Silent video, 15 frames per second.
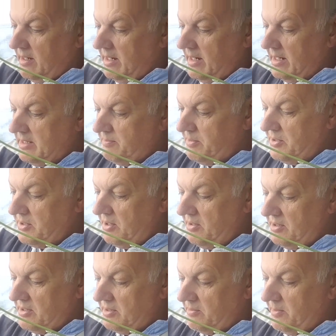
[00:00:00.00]
it's
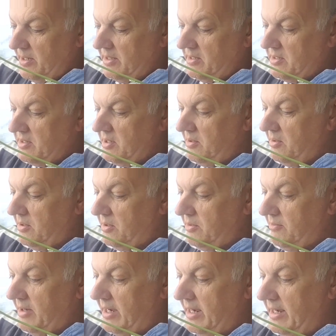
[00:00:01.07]
produced 1, 2,
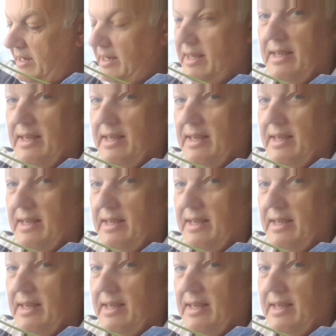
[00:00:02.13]
3,